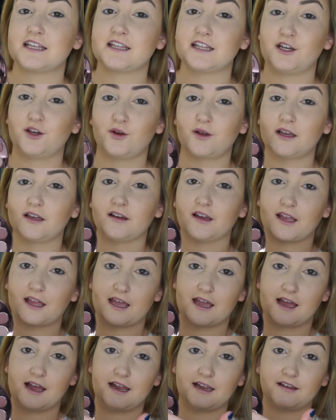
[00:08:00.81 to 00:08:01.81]
and then you get like
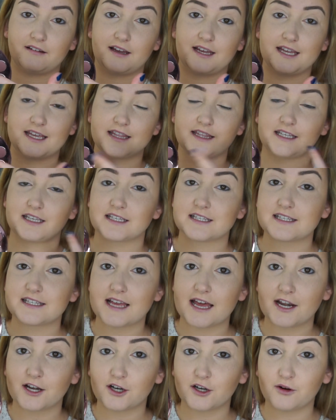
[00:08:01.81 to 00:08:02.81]
a highlight in the
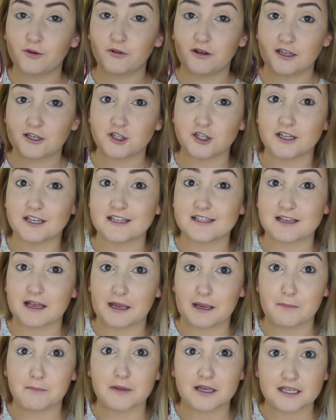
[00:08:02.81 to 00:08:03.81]
center, which is
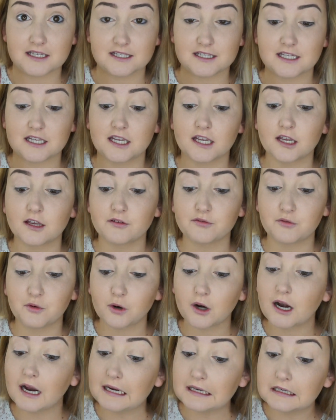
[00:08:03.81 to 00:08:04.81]
amazing
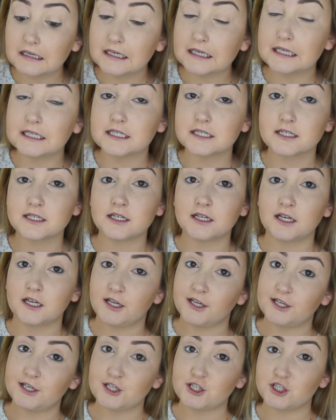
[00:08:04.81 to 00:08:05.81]
for highlight.
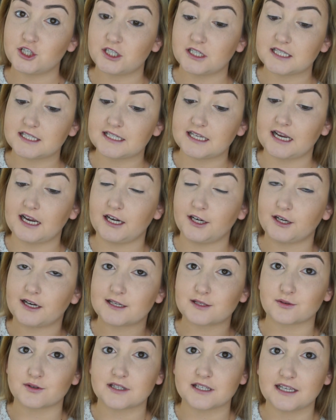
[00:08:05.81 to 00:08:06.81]
Just saying, you
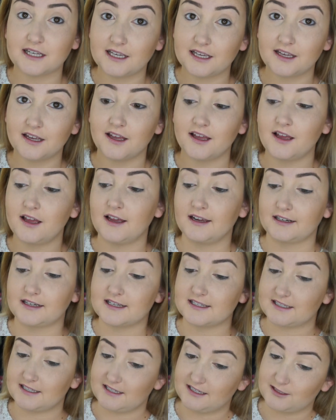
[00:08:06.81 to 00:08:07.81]
guys will see,
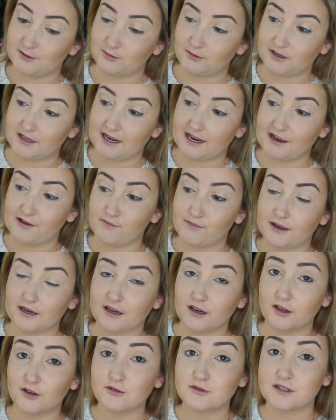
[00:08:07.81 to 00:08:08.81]
because it is what I've
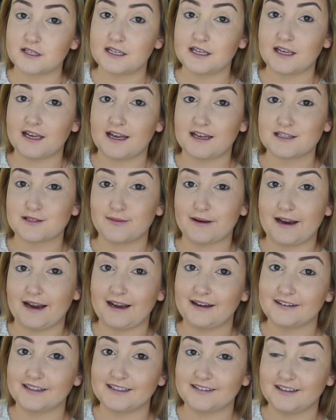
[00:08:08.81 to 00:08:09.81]
been using as my
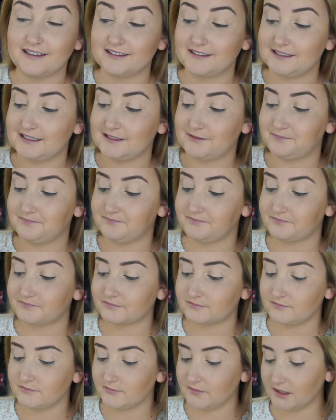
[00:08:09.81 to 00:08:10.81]
highlight lately.
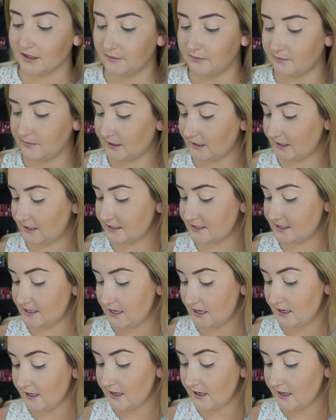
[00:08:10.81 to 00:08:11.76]
But